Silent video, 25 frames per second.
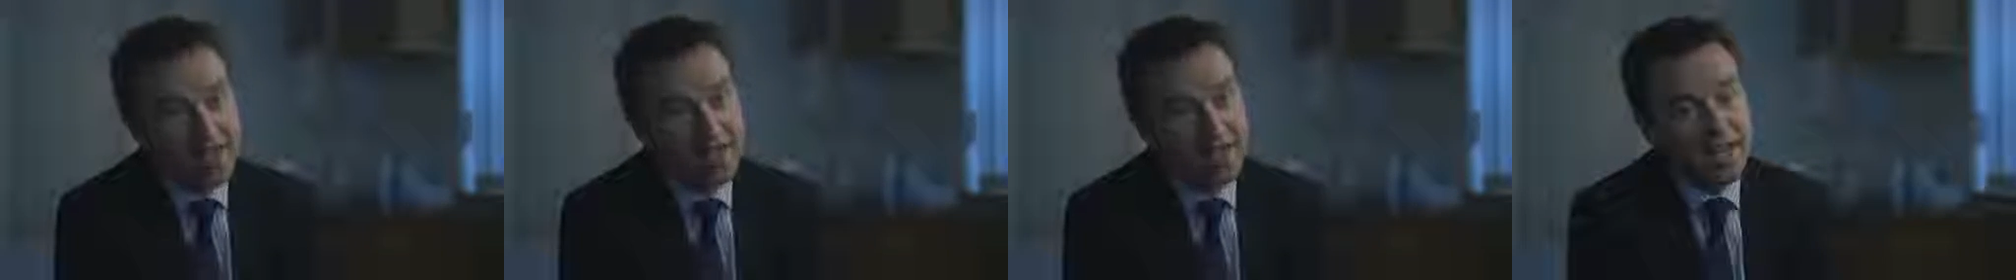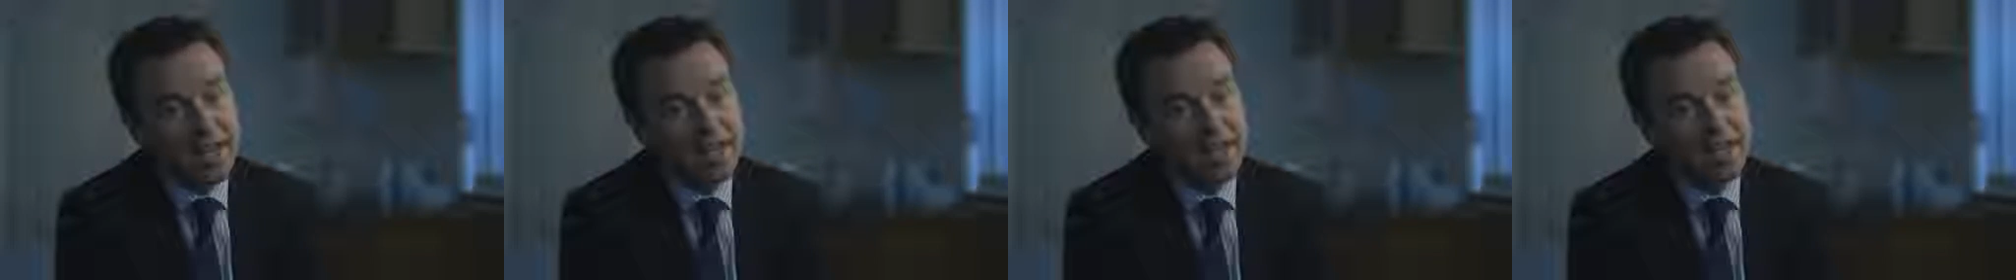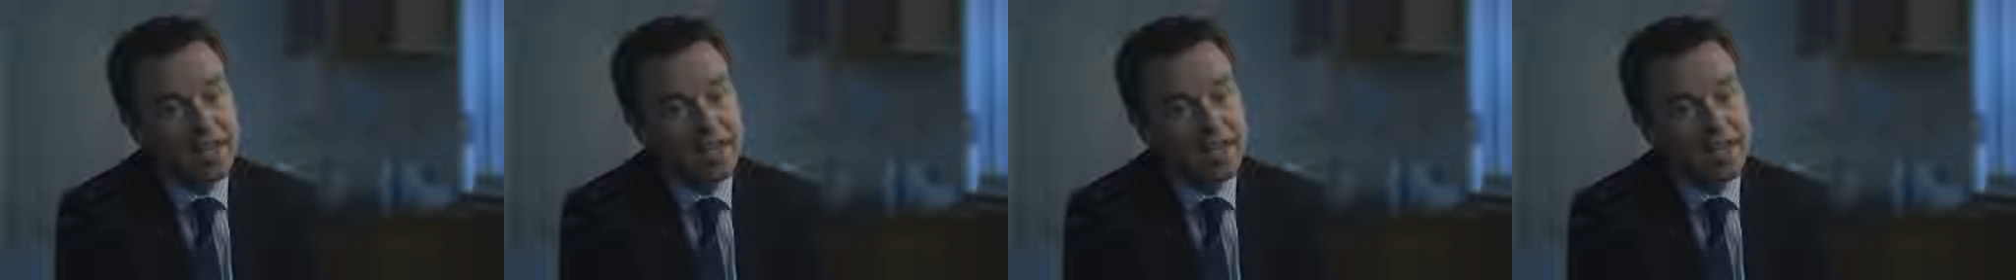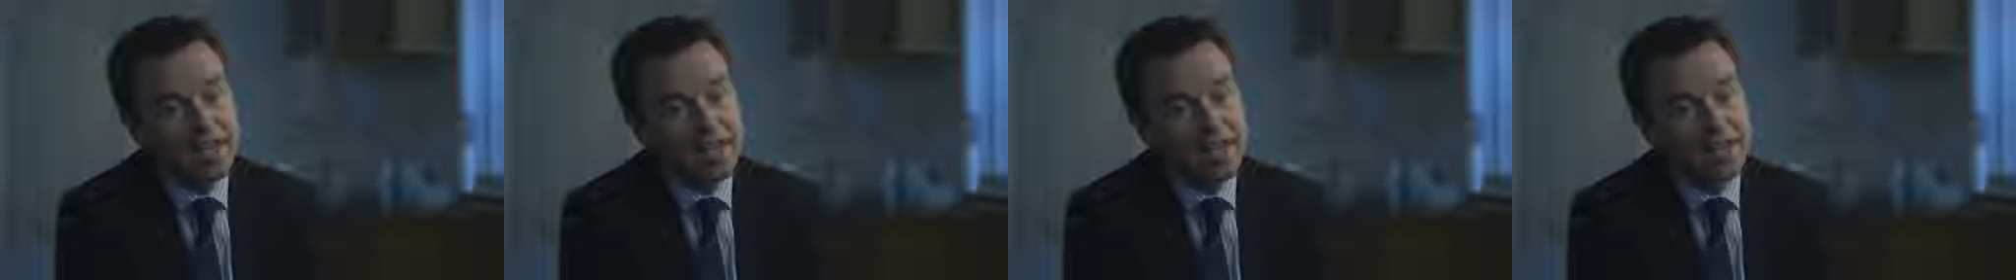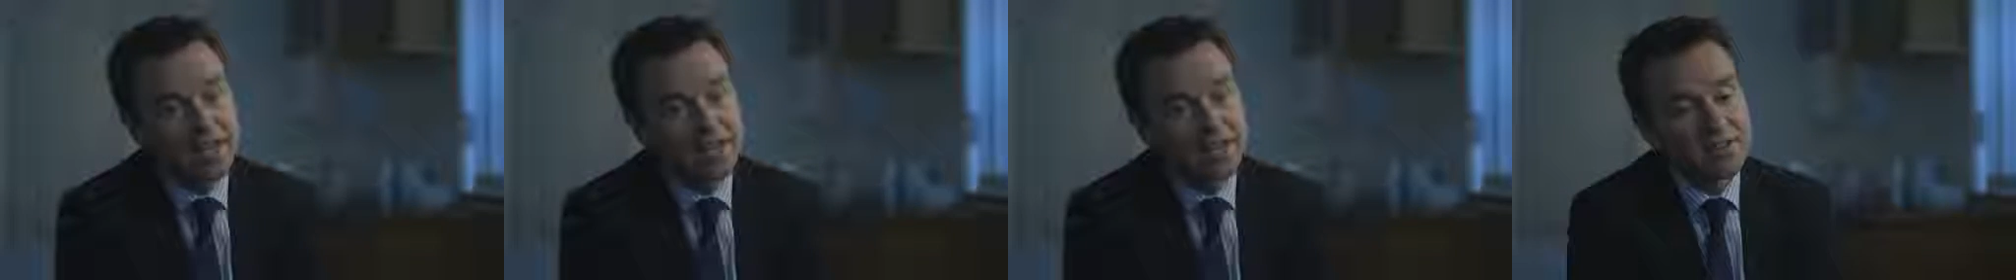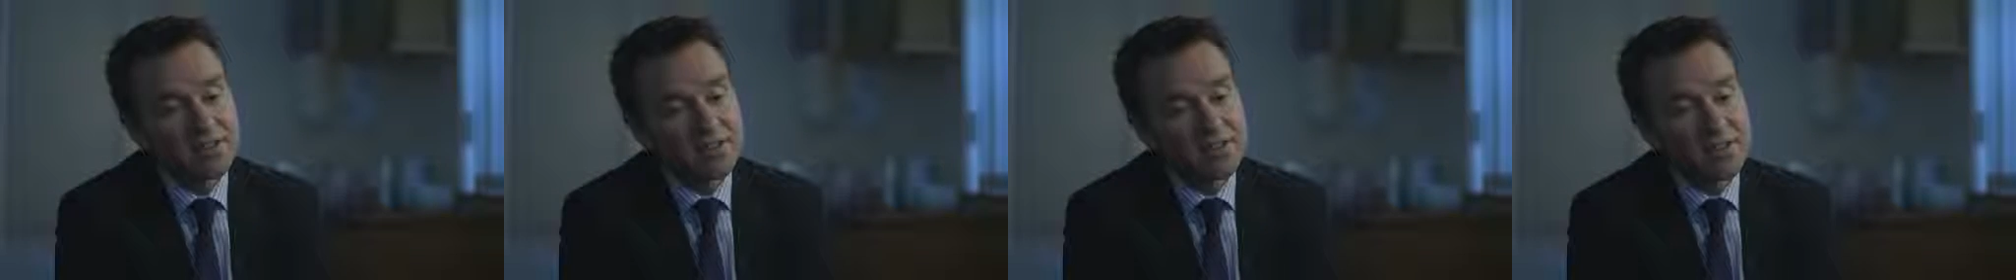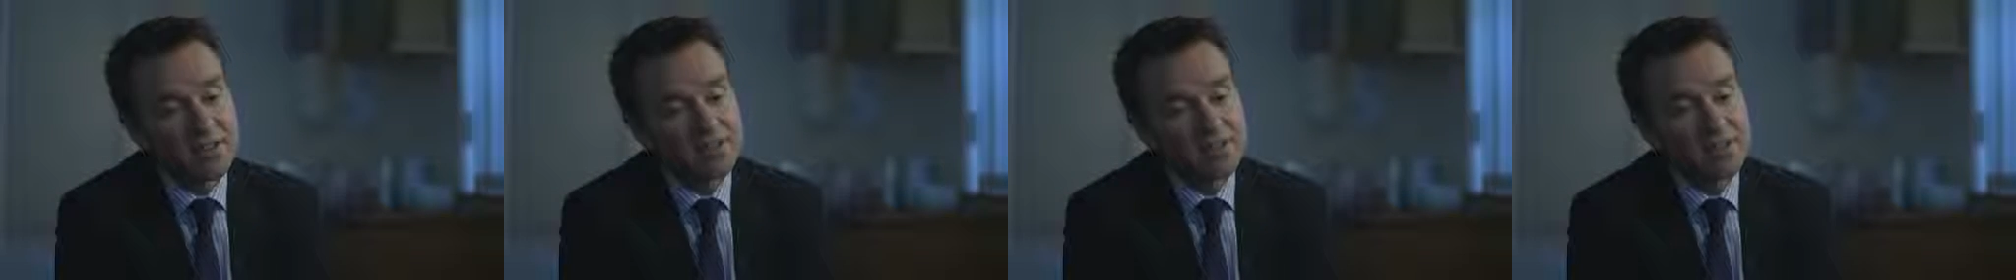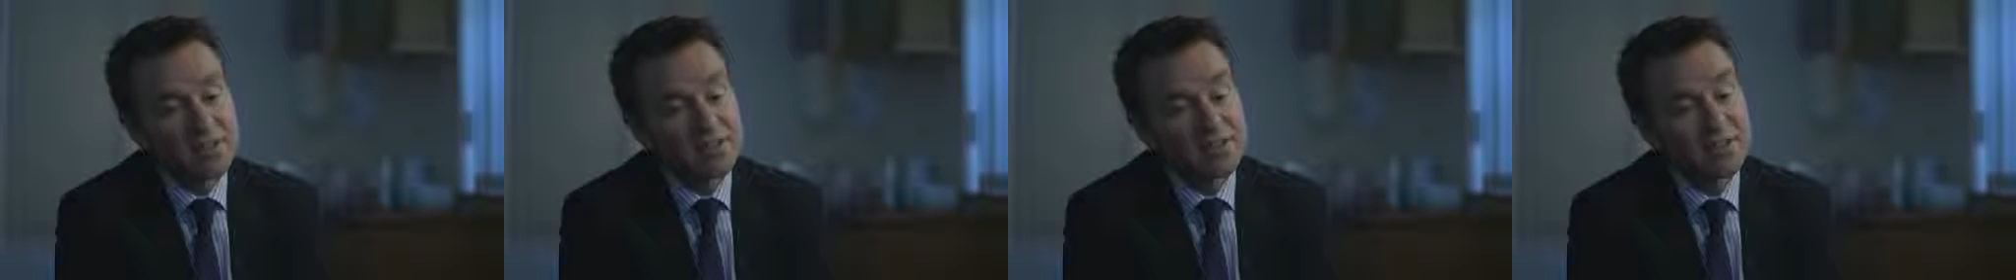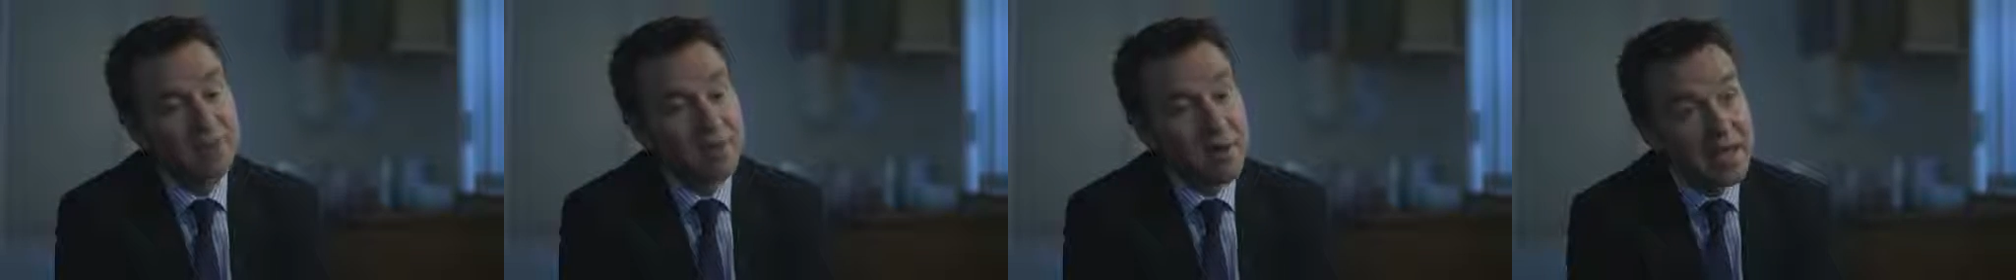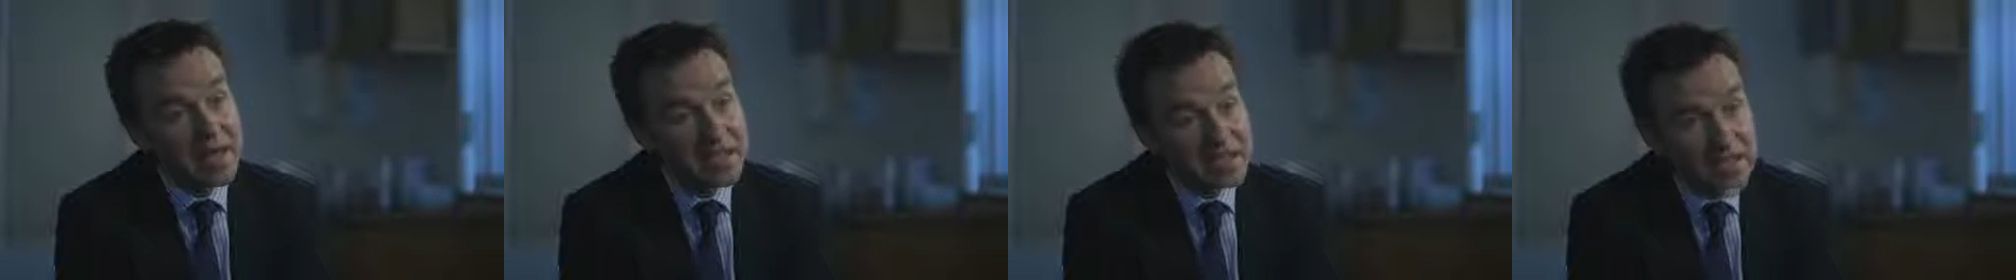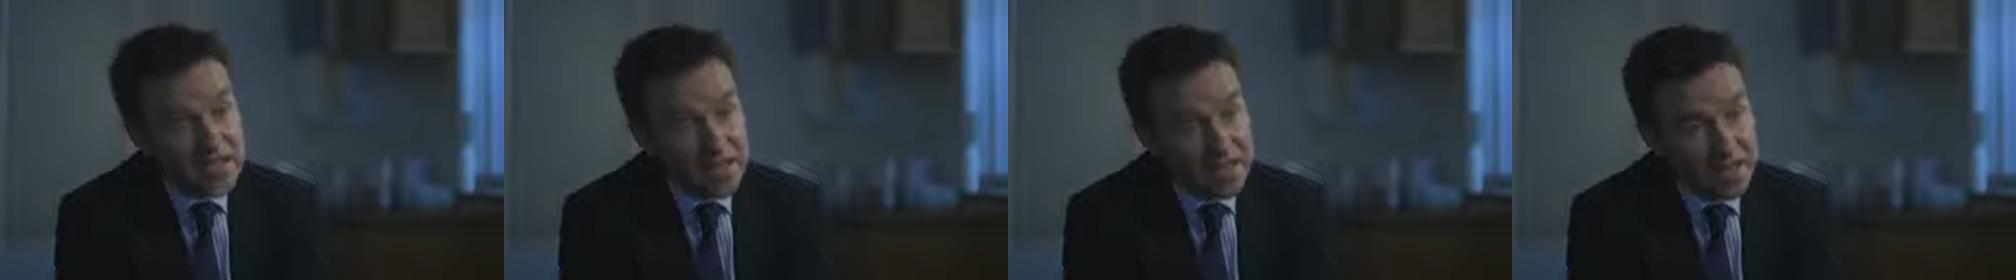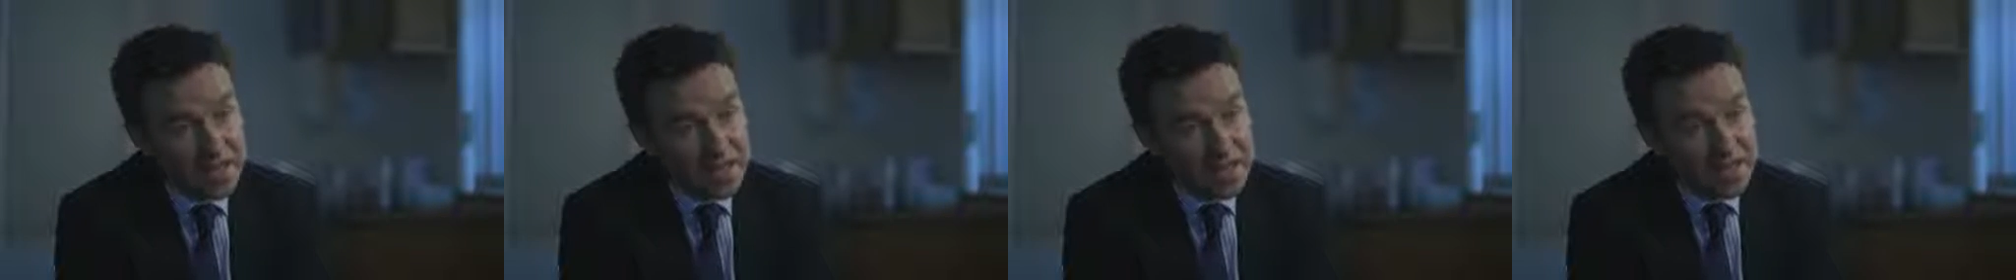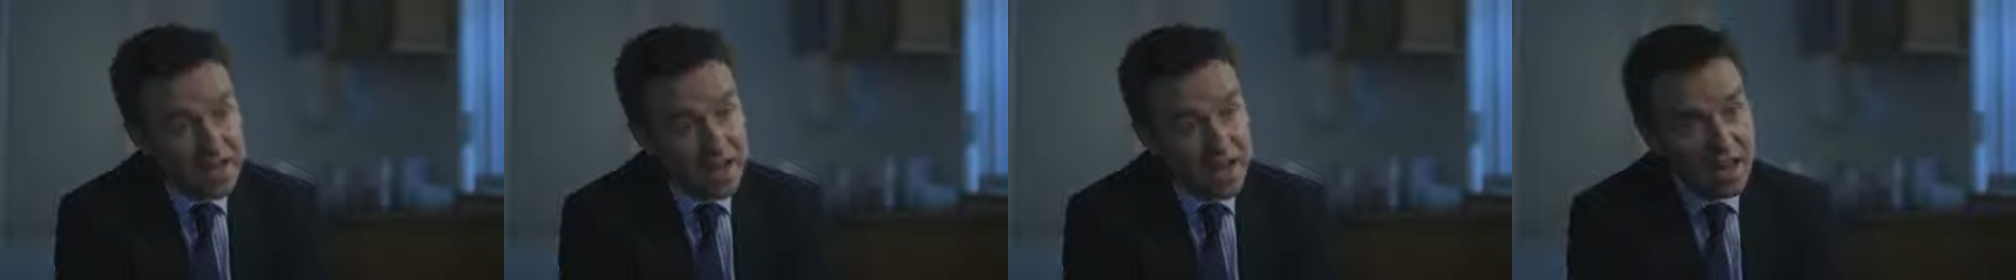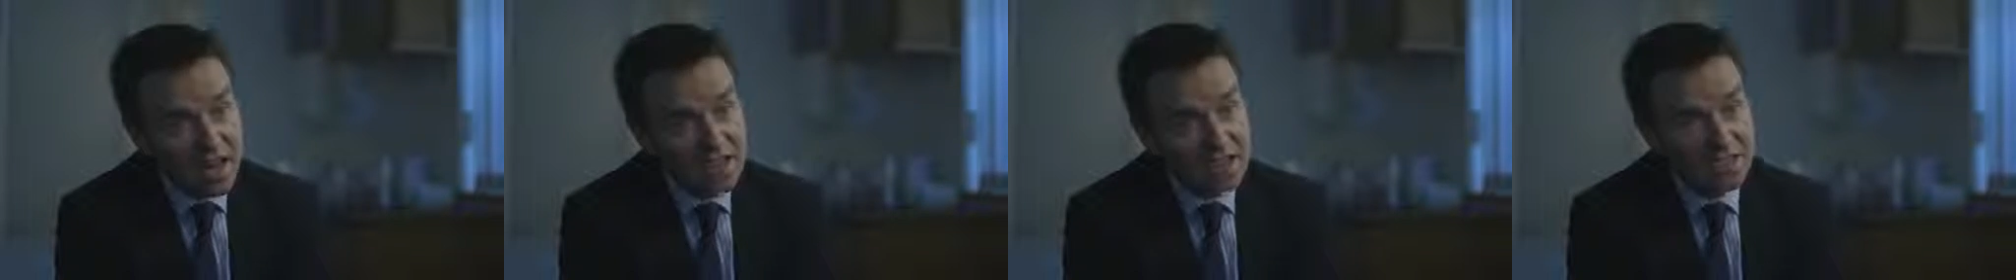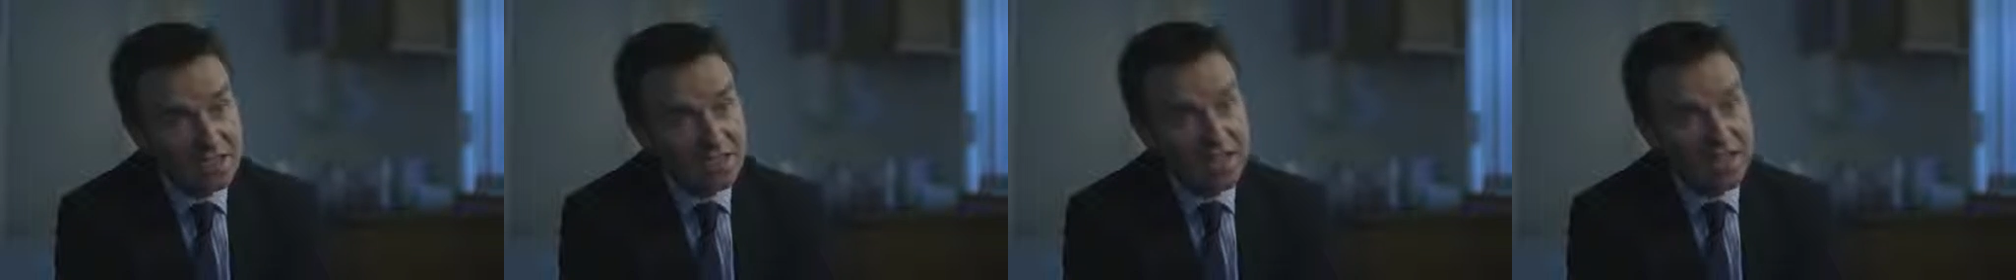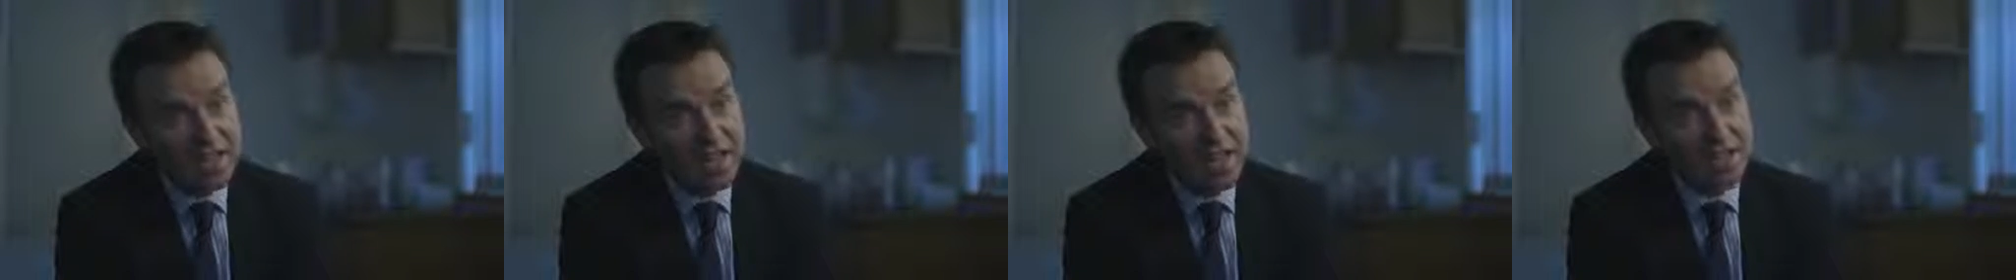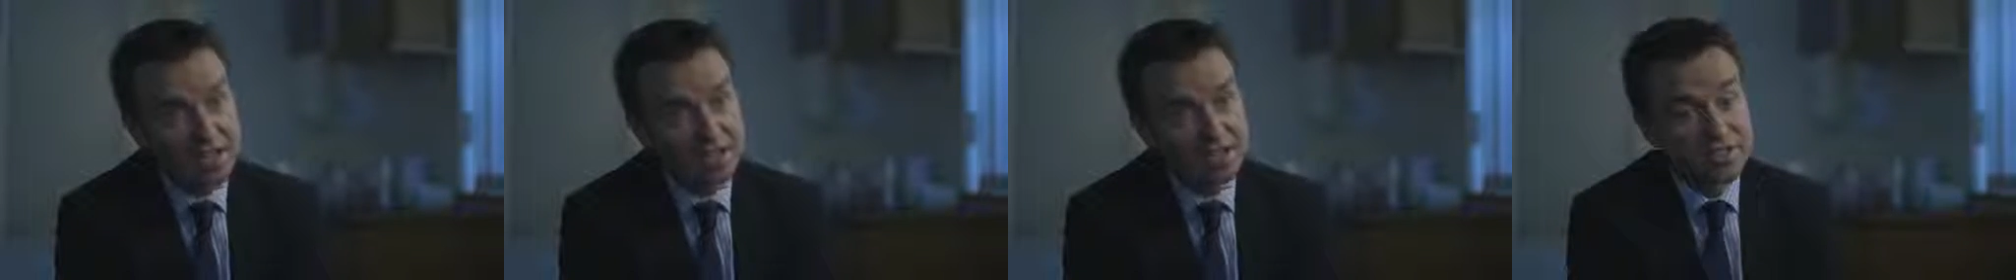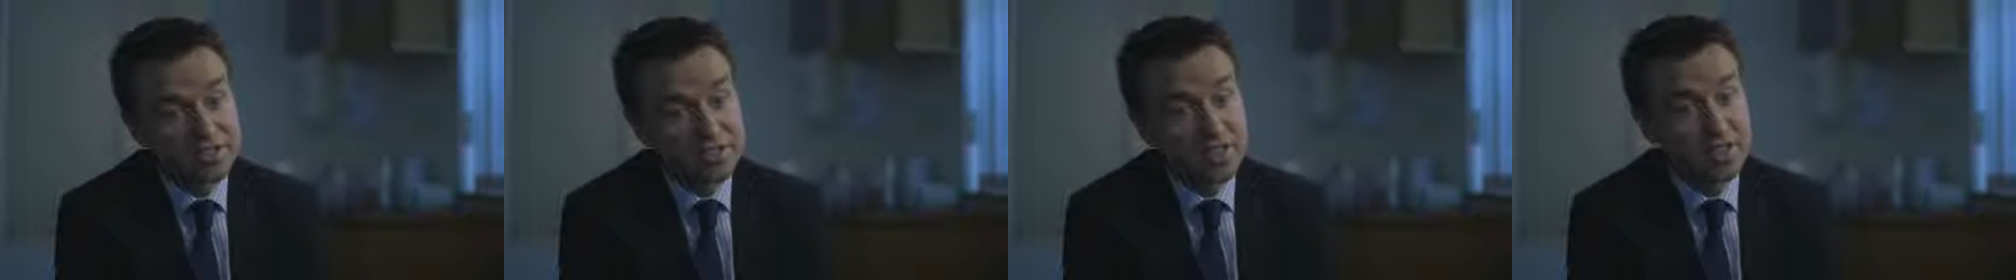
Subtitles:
in terms of baseline knowledge and